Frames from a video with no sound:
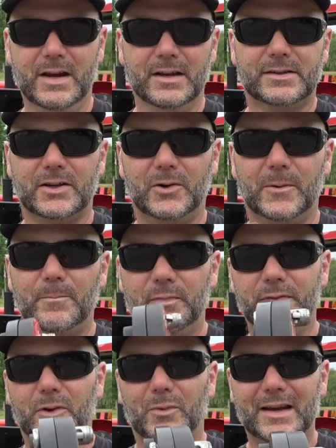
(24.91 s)
So
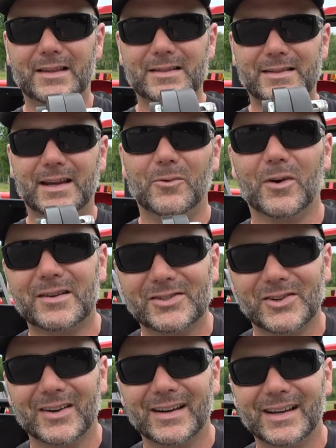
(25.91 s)
the way this thing works,
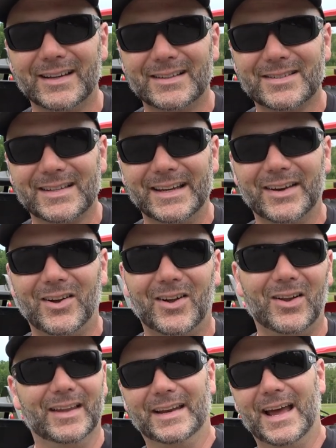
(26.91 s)
you're gonna get to see it
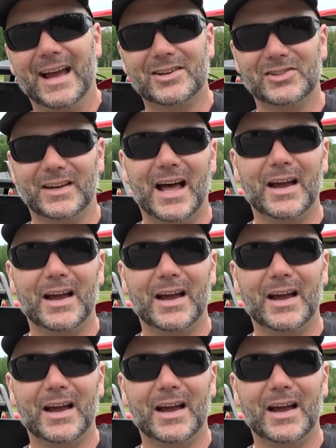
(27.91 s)
all in action.